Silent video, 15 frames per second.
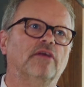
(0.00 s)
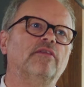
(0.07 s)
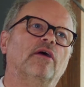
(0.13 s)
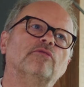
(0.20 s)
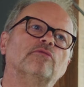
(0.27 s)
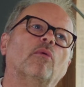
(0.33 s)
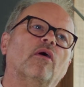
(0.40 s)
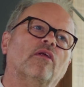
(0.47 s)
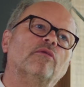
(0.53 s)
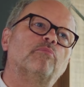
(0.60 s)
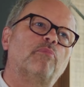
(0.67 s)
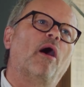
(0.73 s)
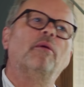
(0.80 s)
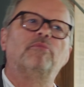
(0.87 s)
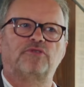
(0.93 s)
there are the
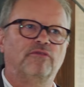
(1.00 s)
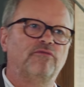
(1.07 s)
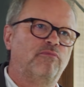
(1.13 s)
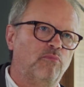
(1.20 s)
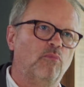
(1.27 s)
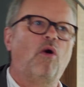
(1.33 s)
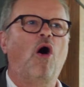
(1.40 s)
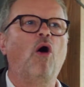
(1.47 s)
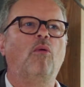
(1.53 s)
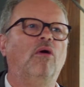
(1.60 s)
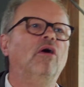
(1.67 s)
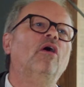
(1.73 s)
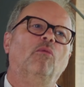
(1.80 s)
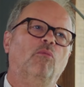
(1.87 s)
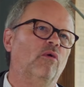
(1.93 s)
pipes of
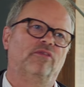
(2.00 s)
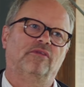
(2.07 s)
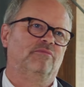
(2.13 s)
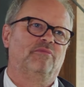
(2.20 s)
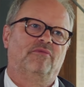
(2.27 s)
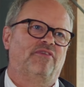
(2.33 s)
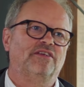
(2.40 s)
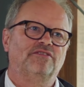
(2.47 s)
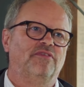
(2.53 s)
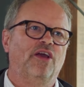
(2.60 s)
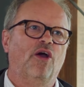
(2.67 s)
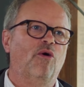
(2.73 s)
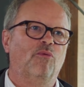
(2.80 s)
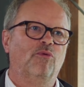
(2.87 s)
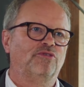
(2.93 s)
effectively
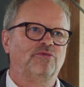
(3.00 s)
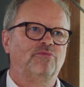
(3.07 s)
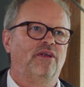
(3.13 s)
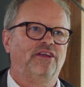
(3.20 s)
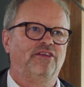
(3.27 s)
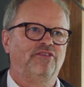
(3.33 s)
hot water running